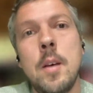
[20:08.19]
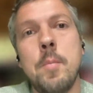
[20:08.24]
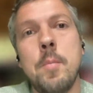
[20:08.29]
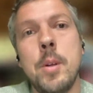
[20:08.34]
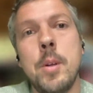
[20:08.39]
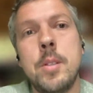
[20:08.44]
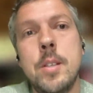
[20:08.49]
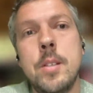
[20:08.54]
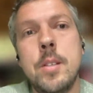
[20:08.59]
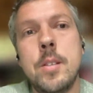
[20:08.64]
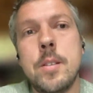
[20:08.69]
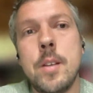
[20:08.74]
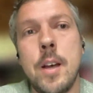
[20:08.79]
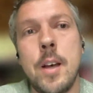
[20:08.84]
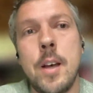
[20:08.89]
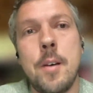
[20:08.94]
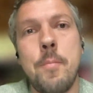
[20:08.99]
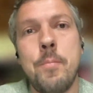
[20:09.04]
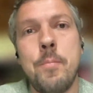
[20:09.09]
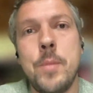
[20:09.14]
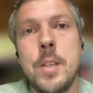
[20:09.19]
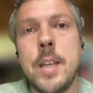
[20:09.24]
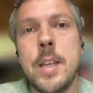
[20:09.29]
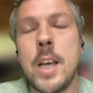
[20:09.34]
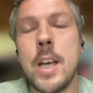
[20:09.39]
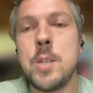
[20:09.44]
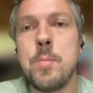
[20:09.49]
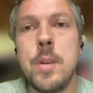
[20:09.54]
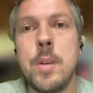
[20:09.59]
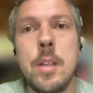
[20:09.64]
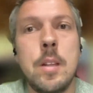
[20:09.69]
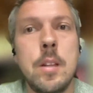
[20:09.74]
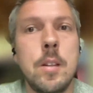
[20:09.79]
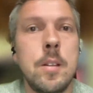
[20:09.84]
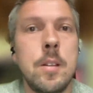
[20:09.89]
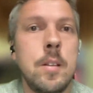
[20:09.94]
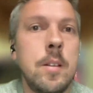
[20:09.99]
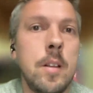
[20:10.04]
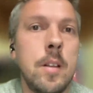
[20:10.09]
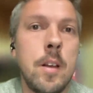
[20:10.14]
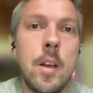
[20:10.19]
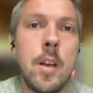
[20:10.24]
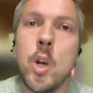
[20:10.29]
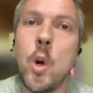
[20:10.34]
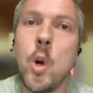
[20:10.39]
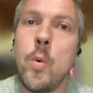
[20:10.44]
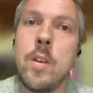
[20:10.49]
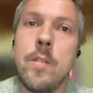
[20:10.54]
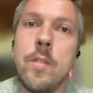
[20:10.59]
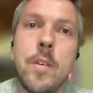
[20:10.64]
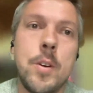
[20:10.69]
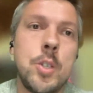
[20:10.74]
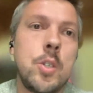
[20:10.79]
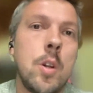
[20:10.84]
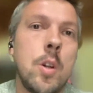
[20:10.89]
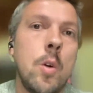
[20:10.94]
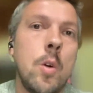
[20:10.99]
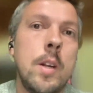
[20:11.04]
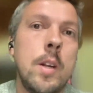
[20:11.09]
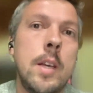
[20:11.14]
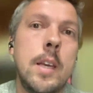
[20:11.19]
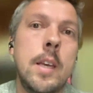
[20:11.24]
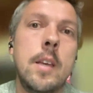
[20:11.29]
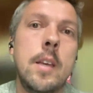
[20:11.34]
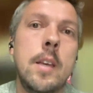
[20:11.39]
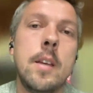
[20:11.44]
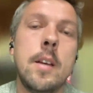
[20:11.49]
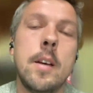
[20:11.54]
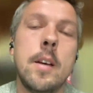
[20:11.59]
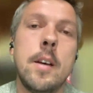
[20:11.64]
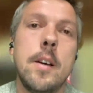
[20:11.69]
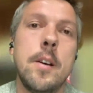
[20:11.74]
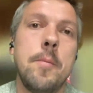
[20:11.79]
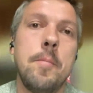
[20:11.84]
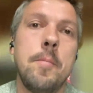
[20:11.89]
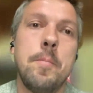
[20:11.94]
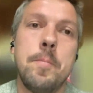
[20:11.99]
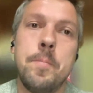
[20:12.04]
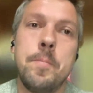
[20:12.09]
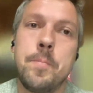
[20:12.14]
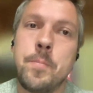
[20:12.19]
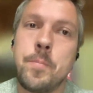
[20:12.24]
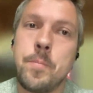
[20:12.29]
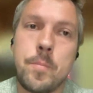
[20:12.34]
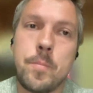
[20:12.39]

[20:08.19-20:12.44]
But this has been going very slowly and